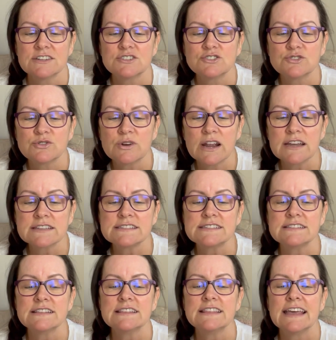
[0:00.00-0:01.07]
Trust
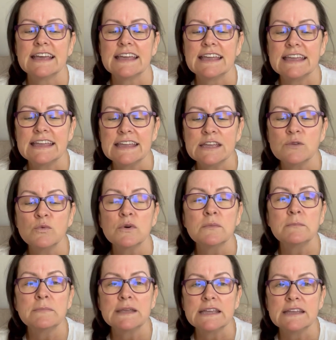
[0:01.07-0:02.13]
that He will
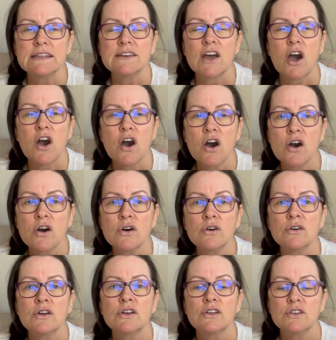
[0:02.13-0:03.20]
meet
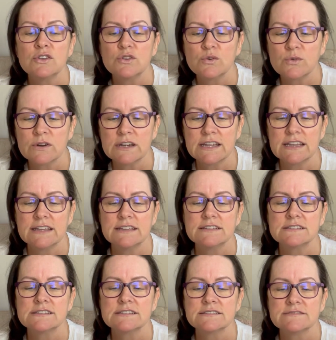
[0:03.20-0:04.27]
all your
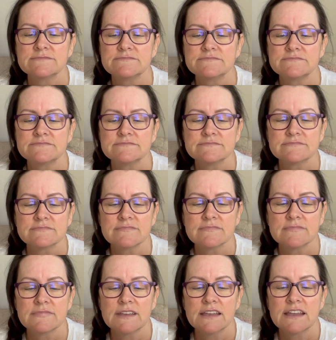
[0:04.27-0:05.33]
needs.
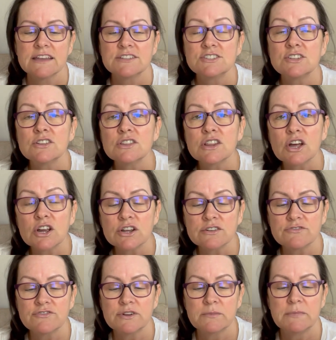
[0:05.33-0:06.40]
To learn
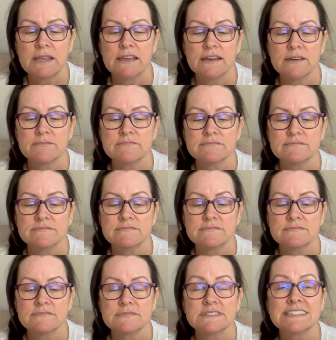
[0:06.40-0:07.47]
from Him,
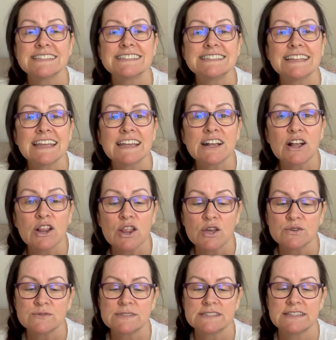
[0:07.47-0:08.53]
to stay
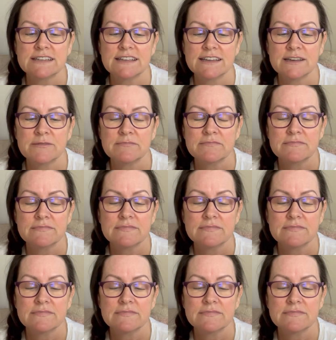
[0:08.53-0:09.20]
close to Him.